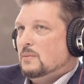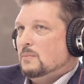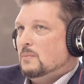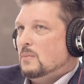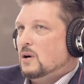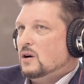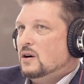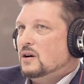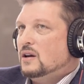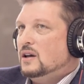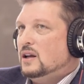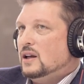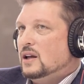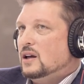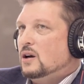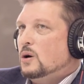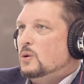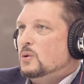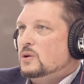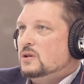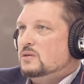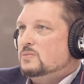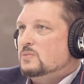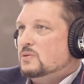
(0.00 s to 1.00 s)
marketing
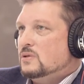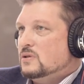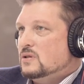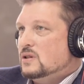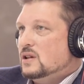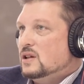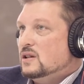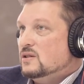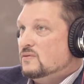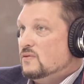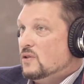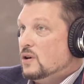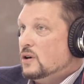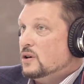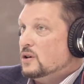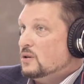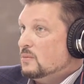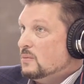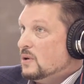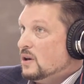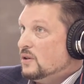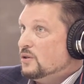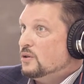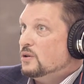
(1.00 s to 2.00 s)
always precedes
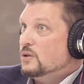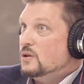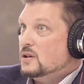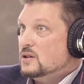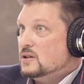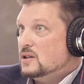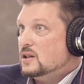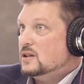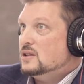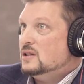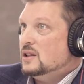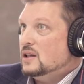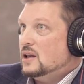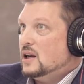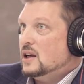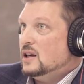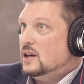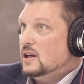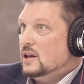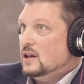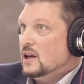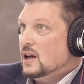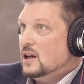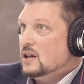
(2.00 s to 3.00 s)
volume by 30, 60,
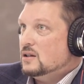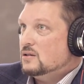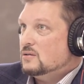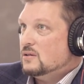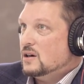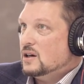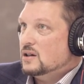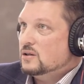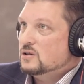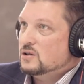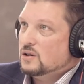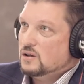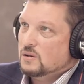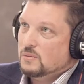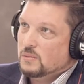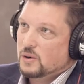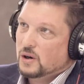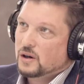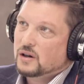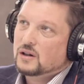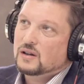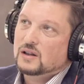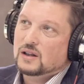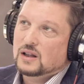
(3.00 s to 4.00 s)
90 days, right? So the
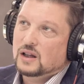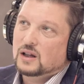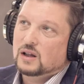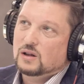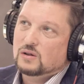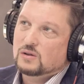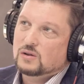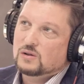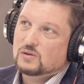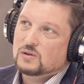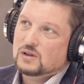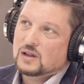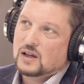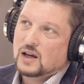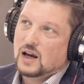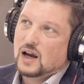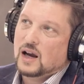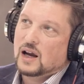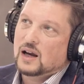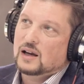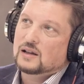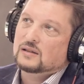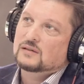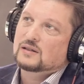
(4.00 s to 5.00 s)
marketing that you do
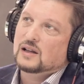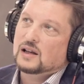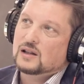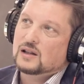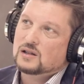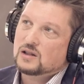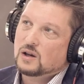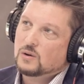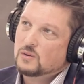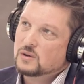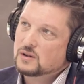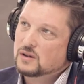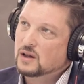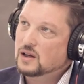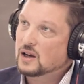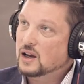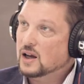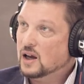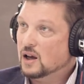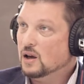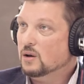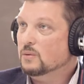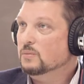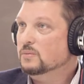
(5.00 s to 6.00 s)
today, that's always going to
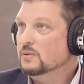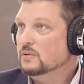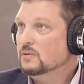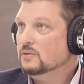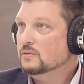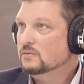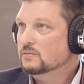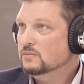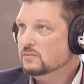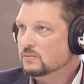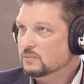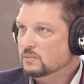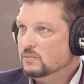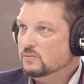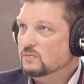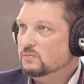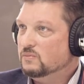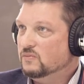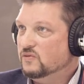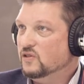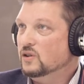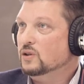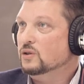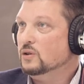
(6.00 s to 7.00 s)
help
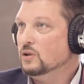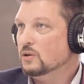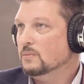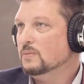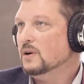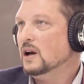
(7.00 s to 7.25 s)
fill your